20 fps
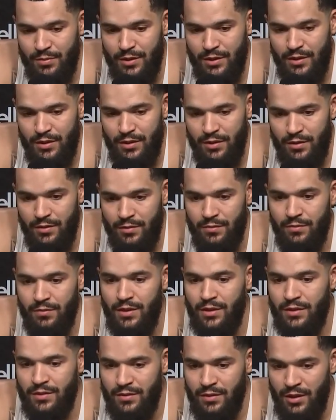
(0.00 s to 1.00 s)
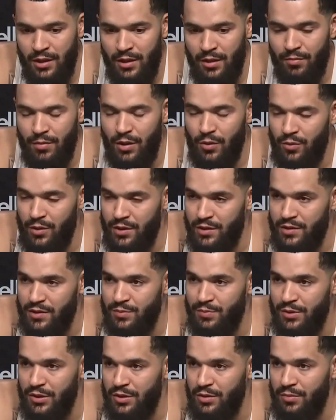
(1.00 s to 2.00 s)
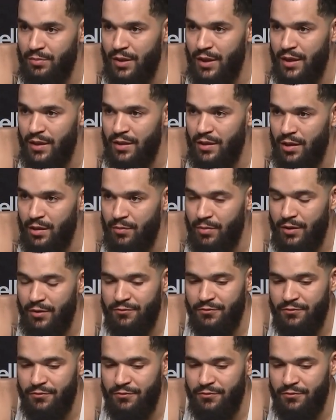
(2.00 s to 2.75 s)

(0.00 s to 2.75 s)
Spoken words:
But my wind is building back up.